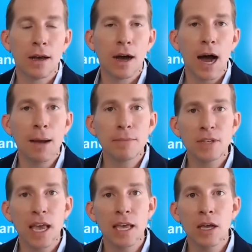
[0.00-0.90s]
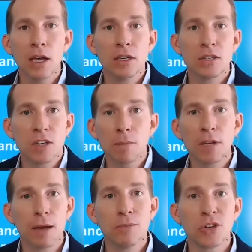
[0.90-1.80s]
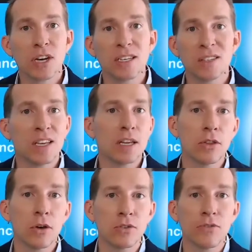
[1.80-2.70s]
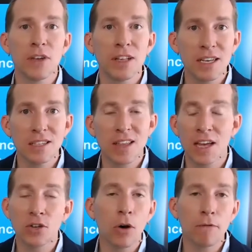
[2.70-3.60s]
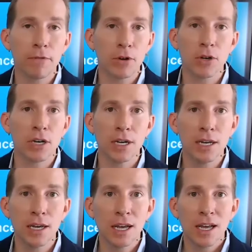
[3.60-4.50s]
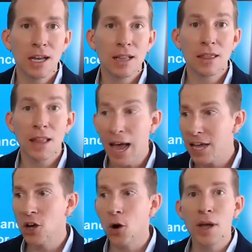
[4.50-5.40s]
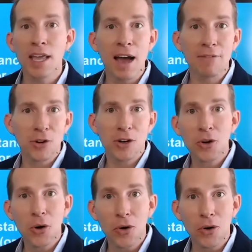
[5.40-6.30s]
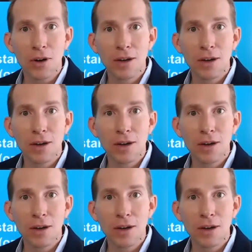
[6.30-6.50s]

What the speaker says: I'm saying sometimes you're going to sit in those feelings that don't feel good, like going after a goal.